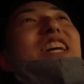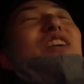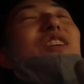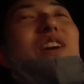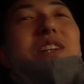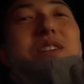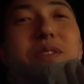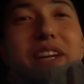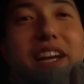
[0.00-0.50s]
so
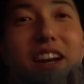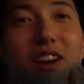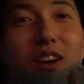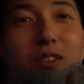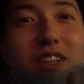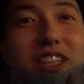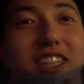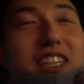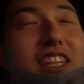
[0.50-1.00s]
once we get our
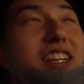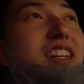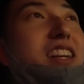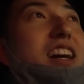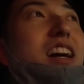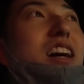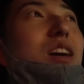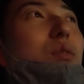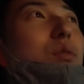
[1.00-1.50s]
receipt,
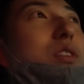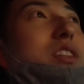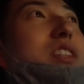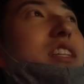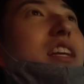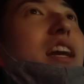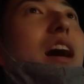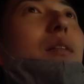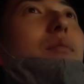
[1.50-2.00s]
we'll
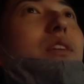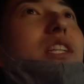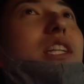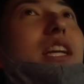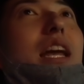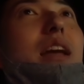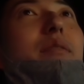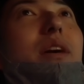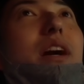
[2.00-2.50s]
see how much
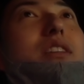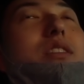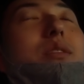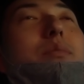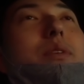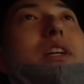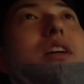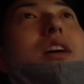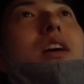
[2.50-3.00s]
it came out to
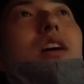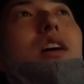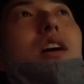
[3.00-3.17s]
be.